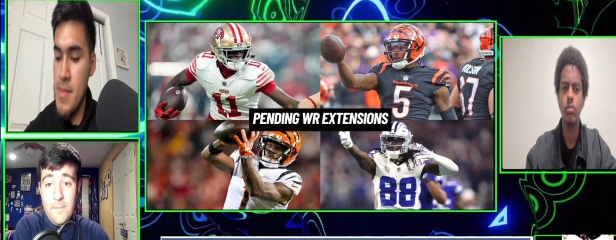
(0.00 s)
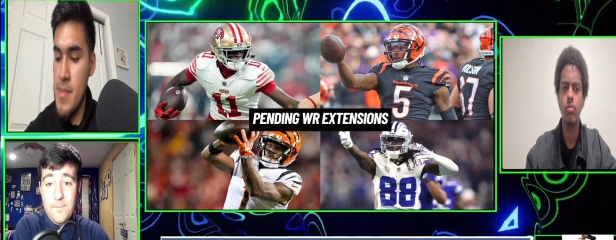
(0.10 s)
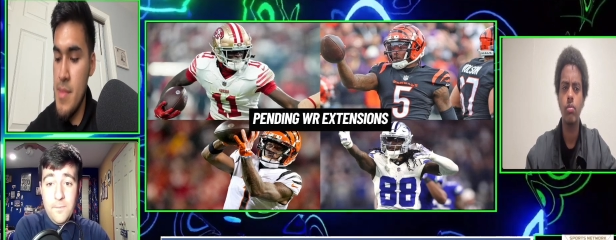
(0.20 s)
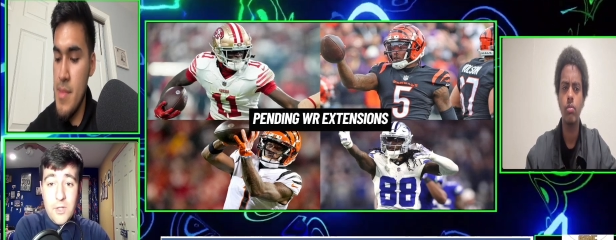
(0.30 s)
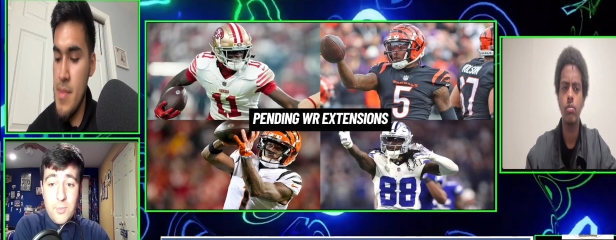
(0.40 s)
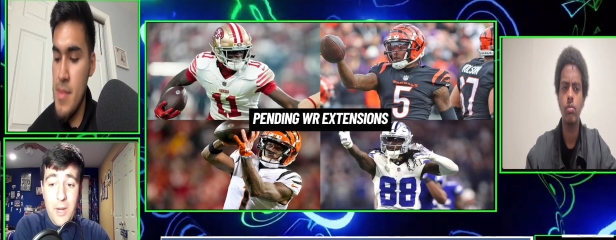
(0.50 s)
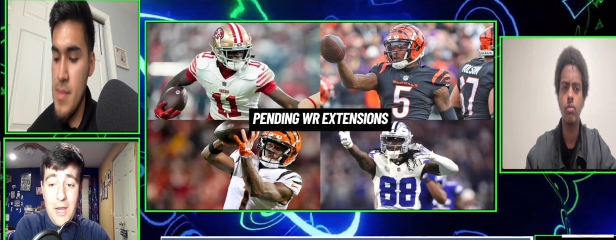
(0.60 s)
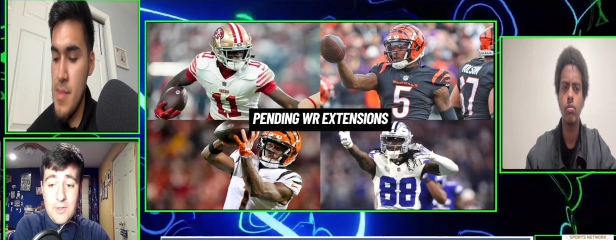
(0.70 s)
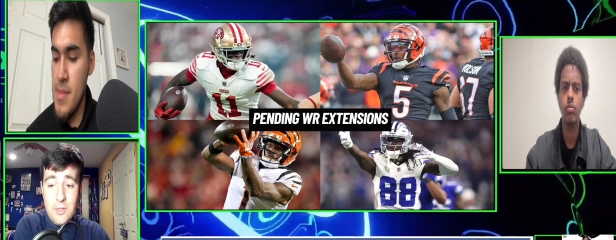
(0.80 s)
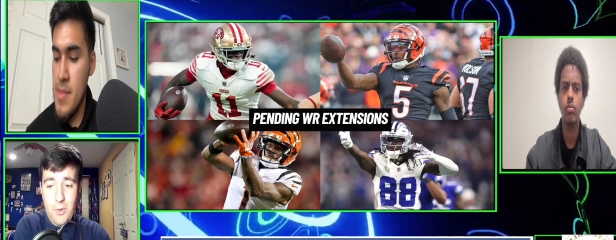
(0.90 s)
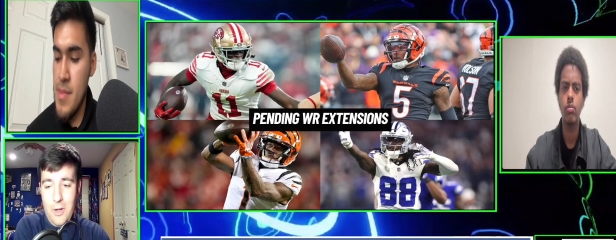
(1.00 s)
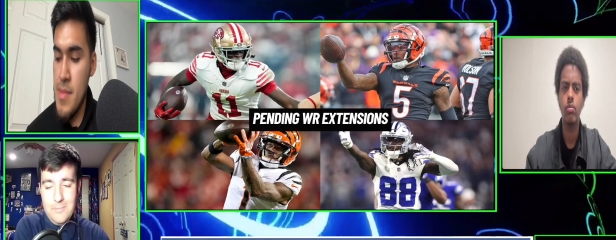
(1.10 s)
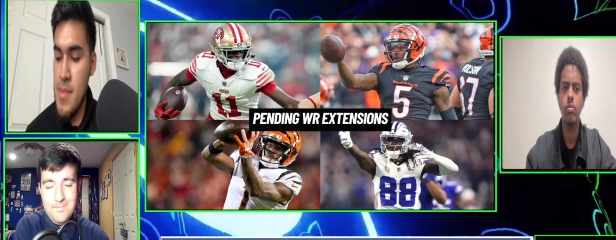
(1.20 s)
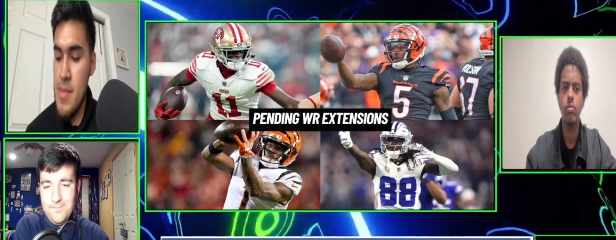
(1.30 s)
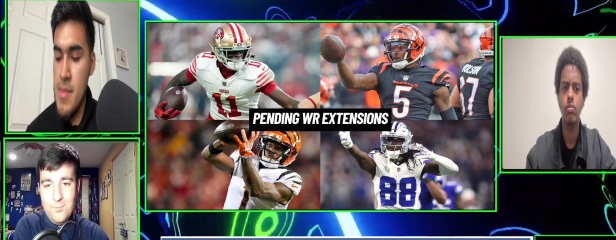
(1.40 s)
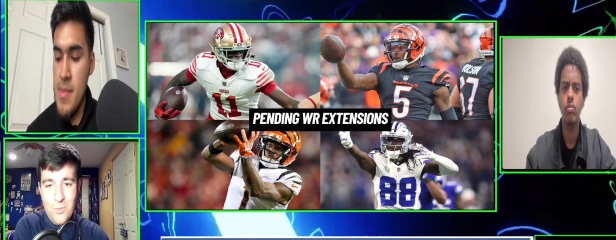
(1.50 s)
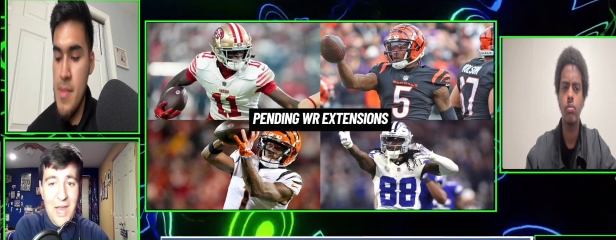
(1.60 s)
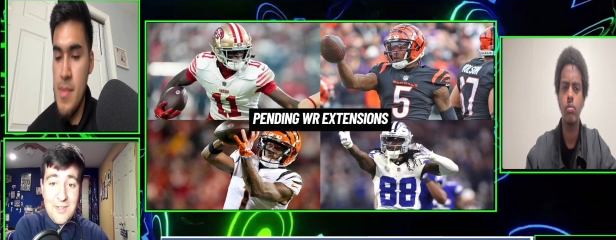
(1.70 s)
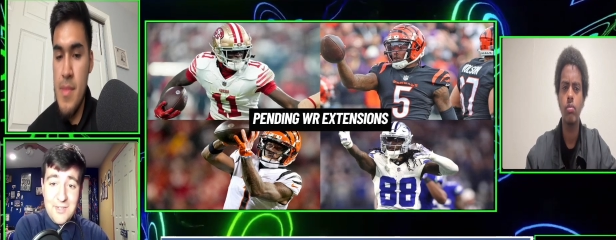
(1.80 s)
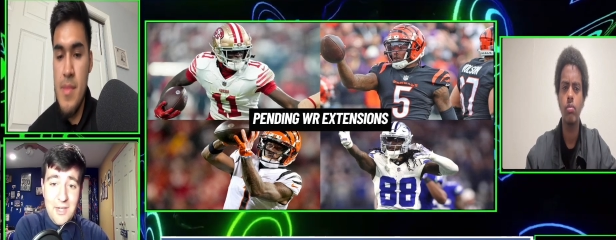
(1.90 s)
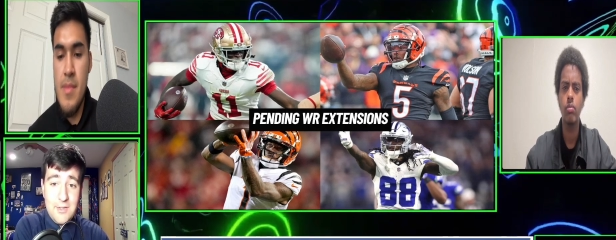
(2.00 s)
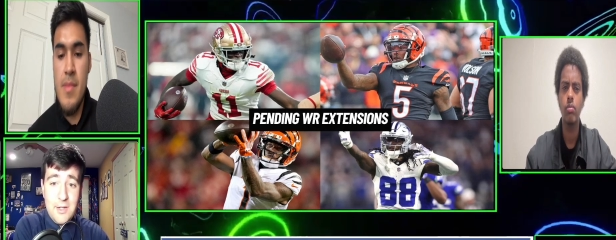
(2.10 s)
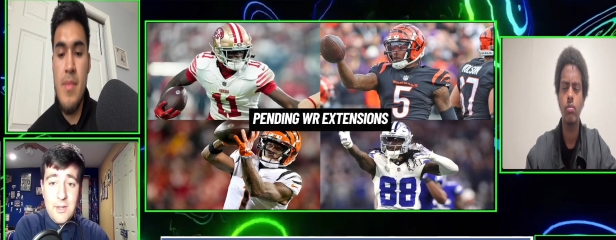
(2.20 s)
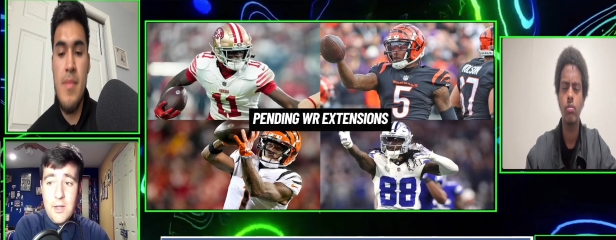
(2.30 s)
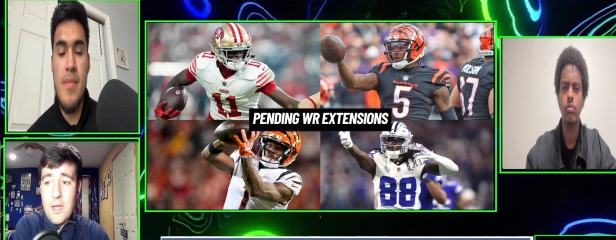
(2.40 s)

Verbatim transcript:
Speaker 1: this past, well, last season.